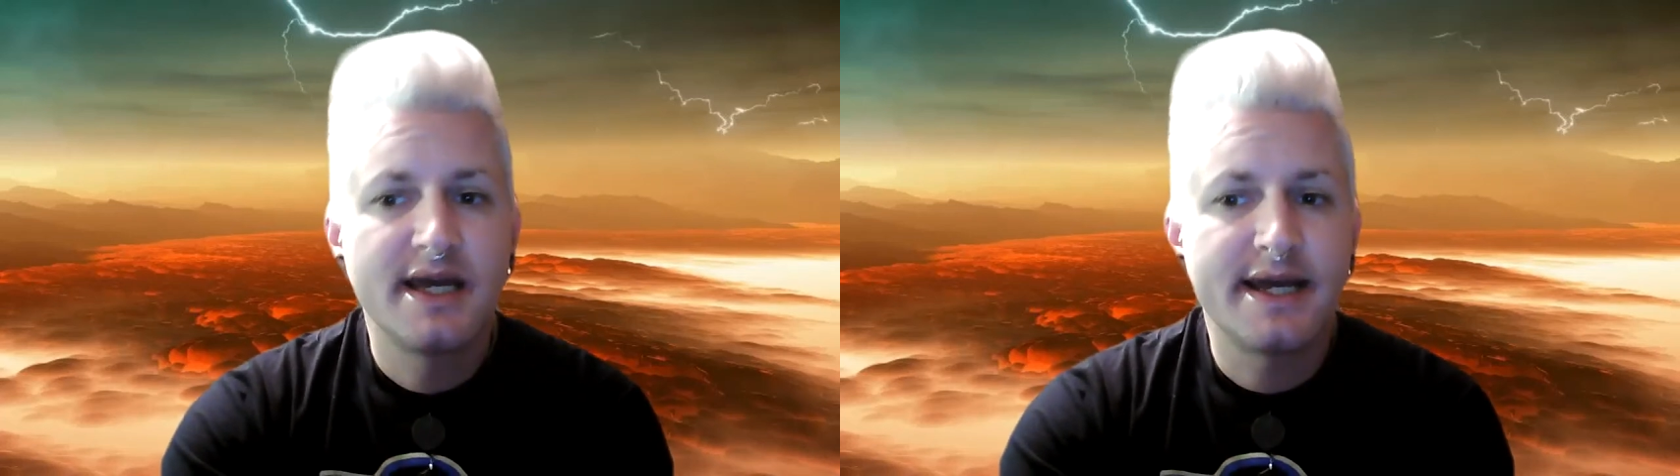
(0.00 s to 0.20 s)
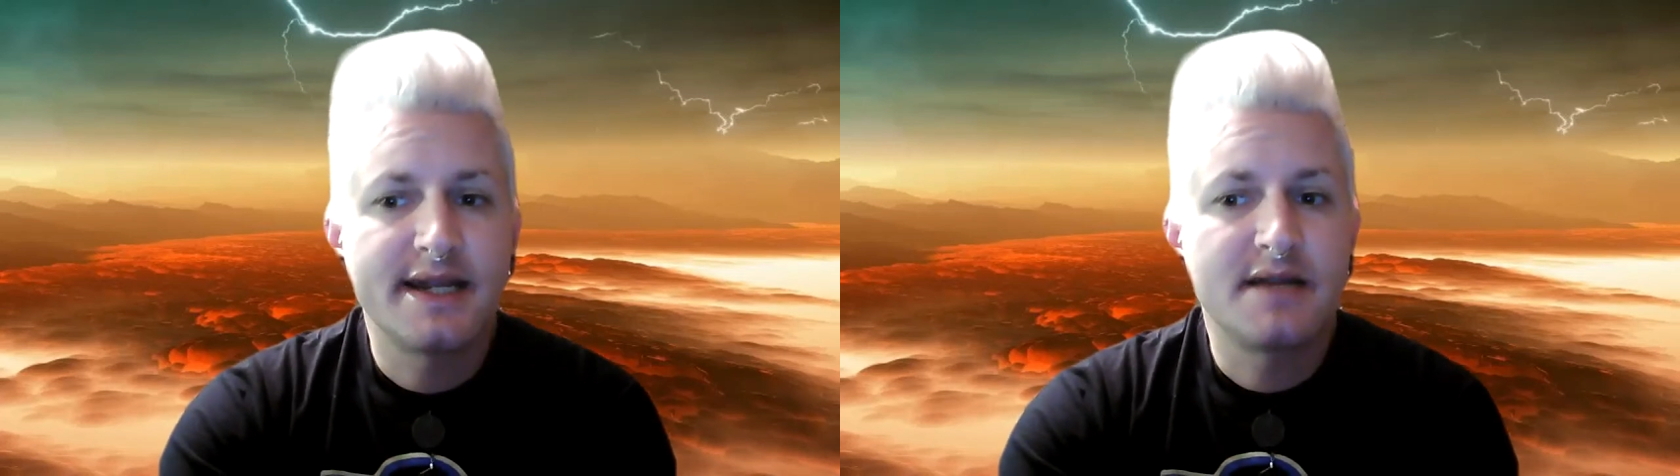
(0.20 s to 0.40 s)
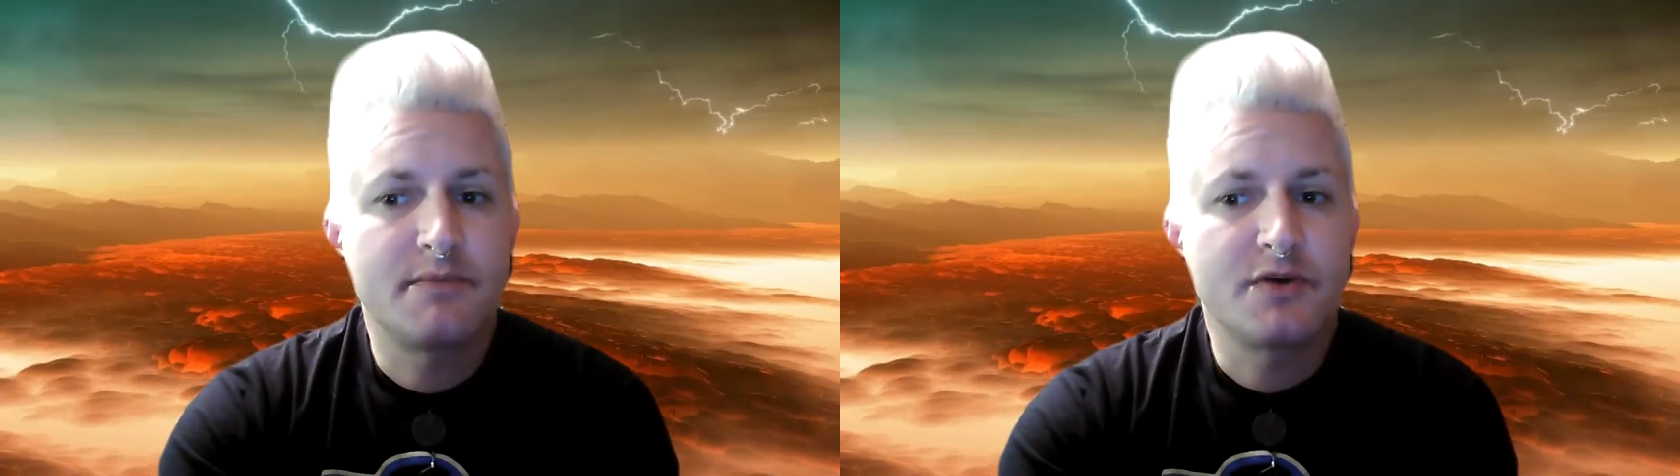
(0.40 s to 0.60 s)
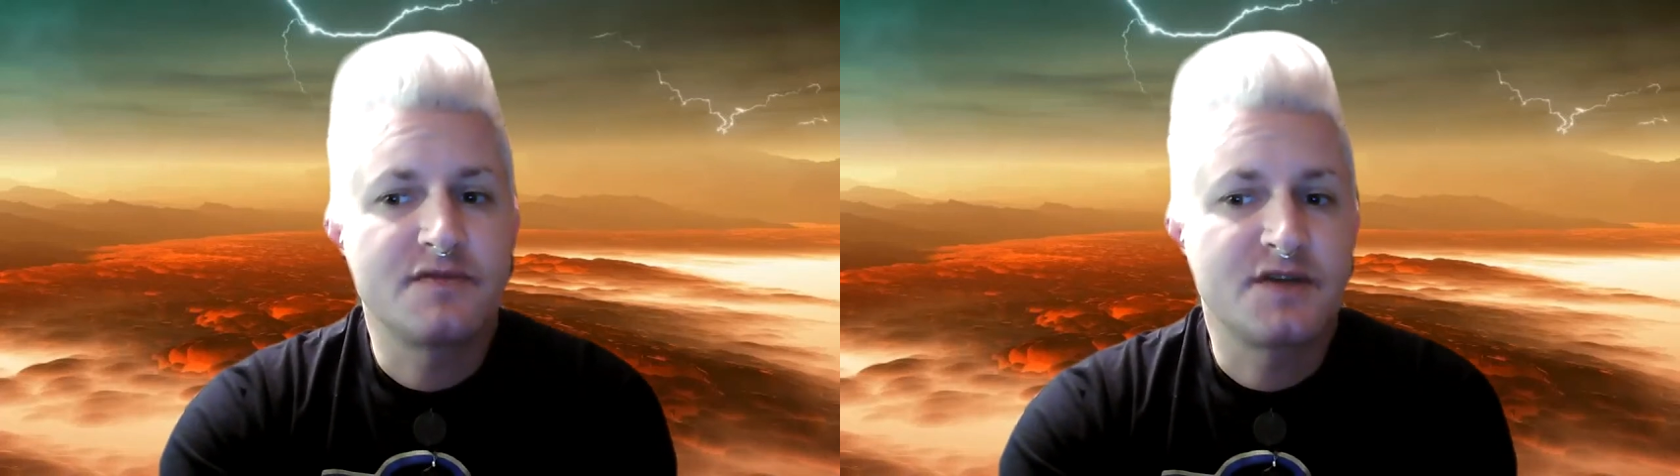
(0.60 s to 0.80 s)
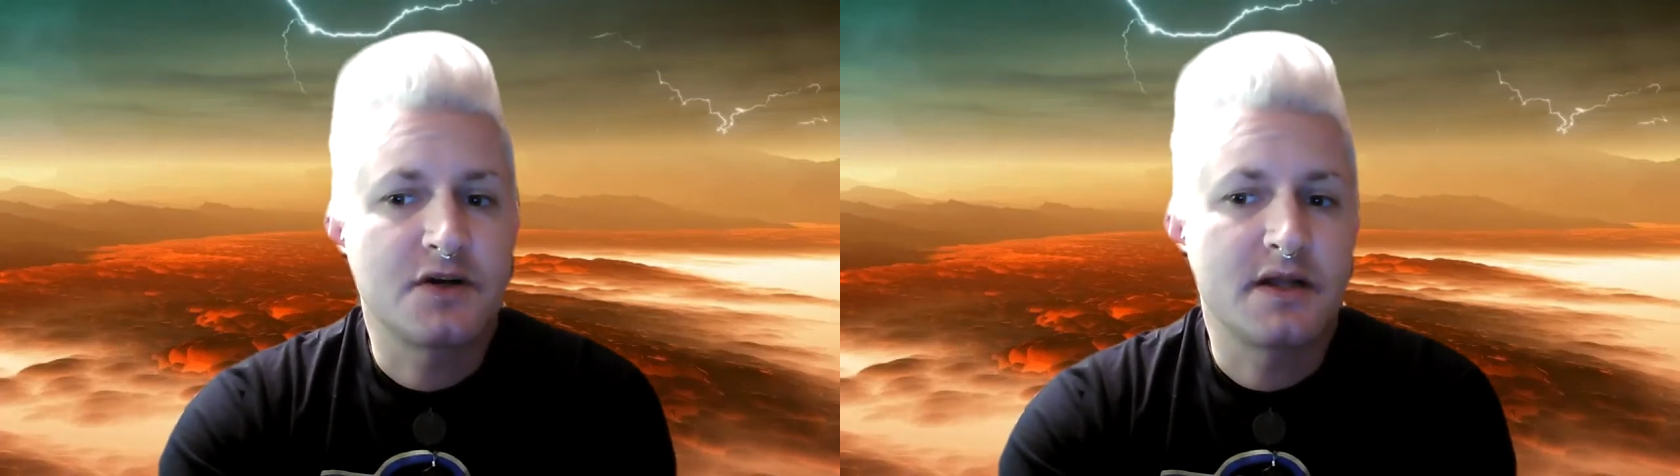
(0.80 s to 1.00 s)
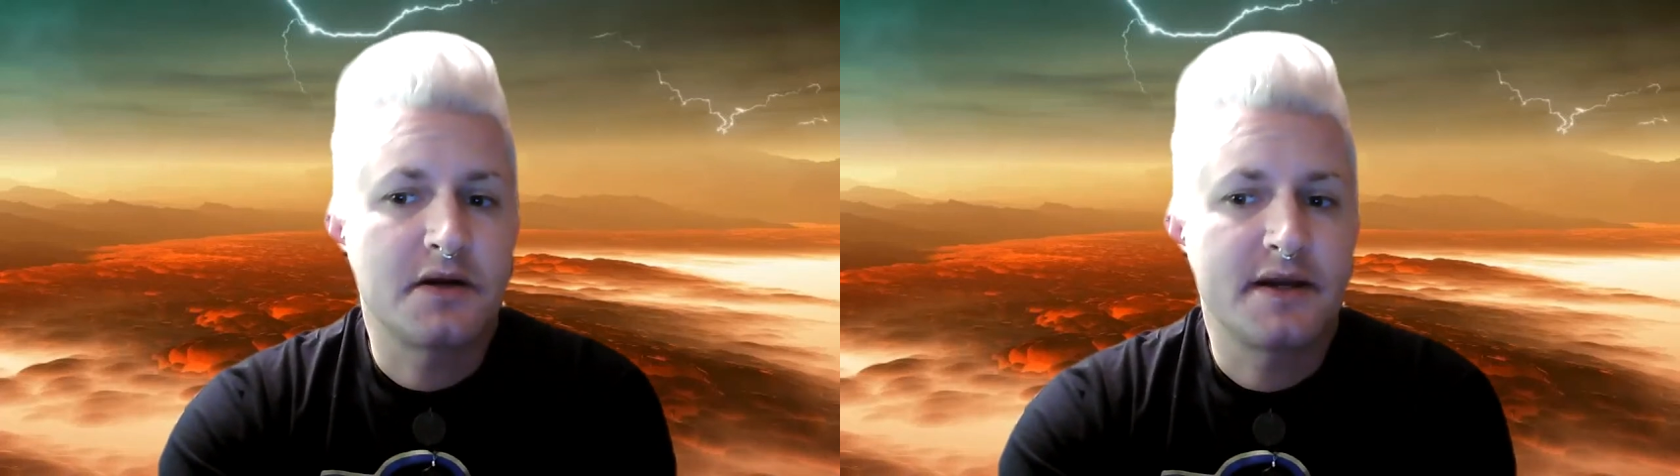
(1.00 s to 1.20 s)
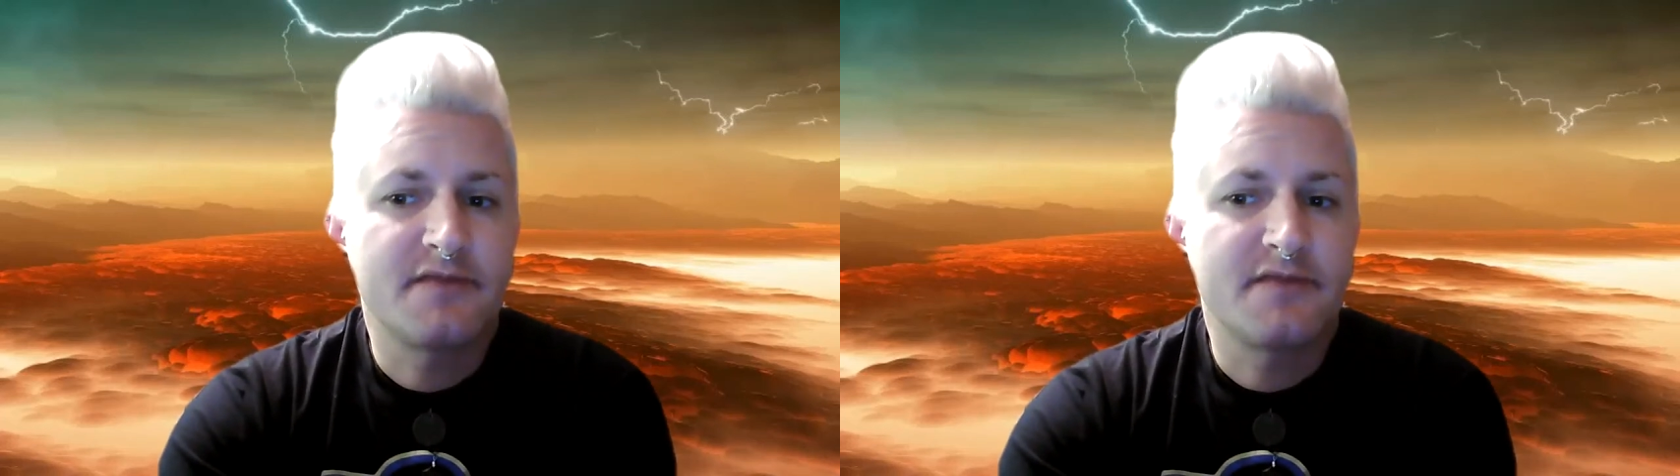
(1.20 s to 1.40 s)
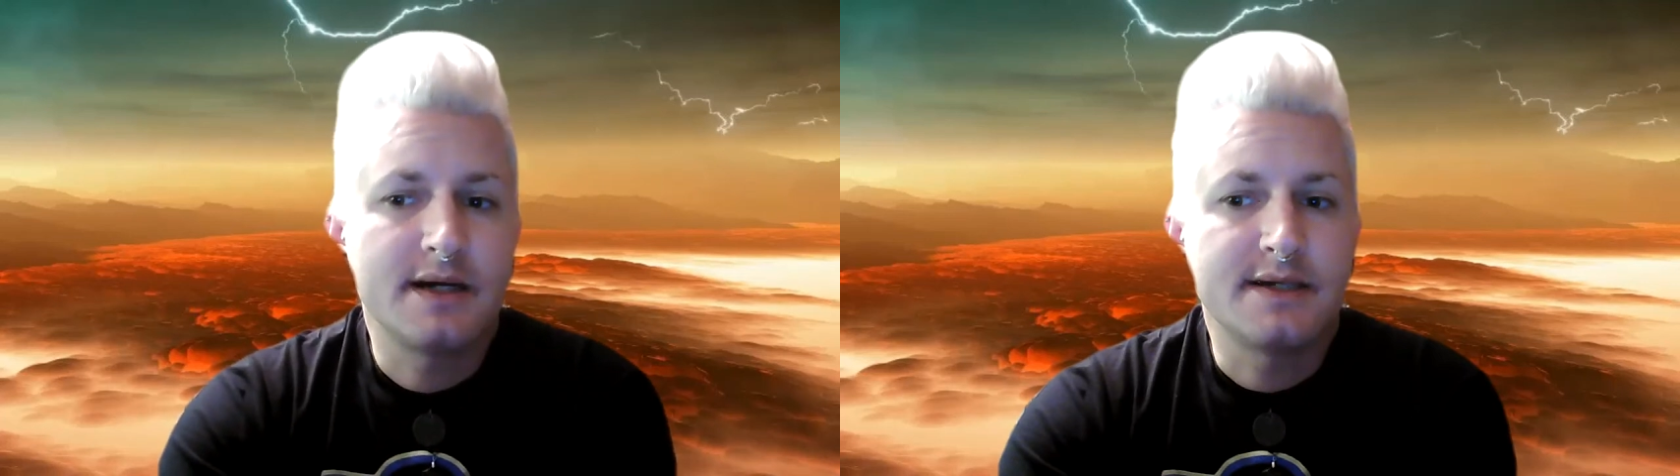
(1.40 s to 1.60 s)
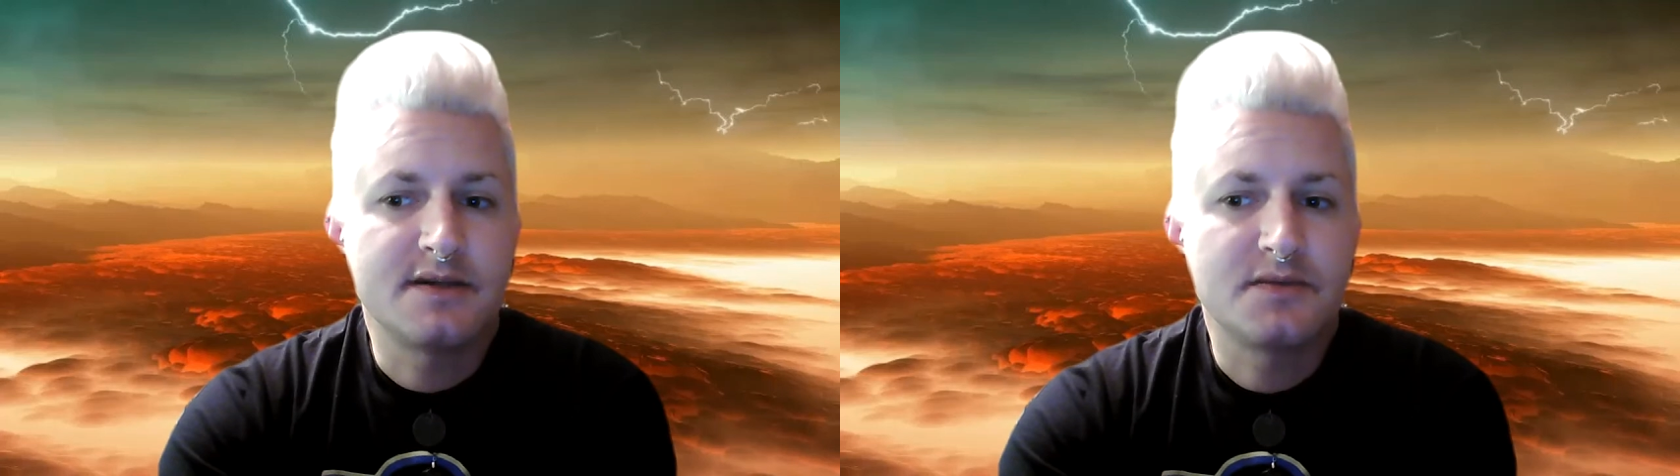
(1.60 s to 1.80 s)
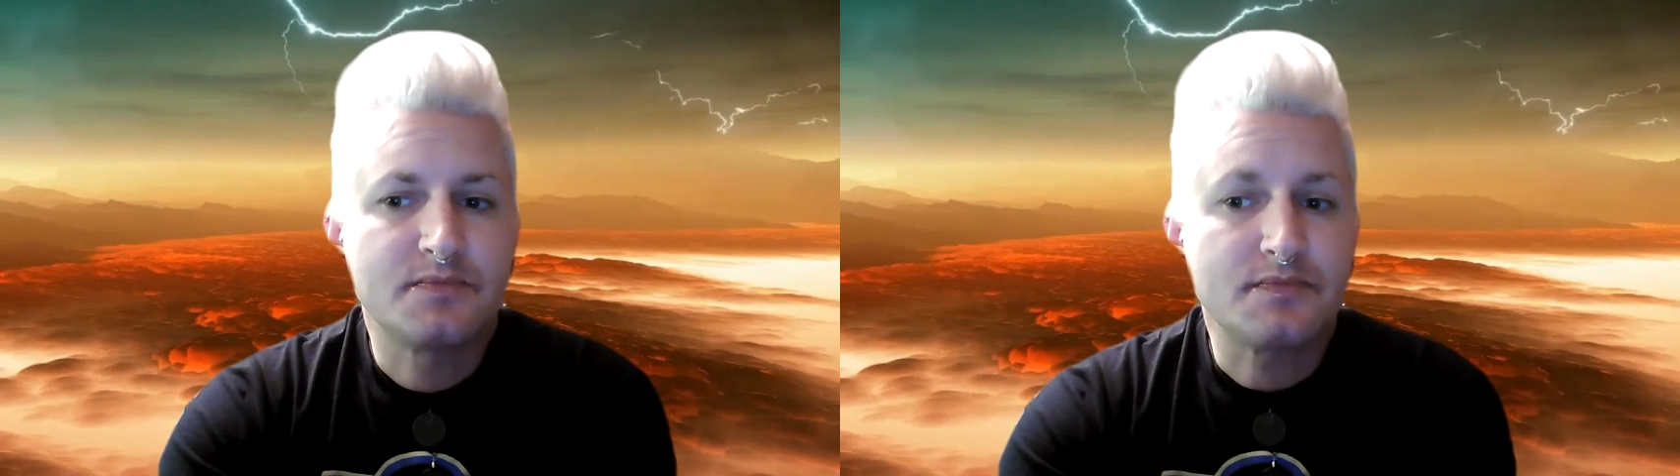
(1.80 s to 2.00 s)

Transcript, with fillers: and it improves your clarity of mind.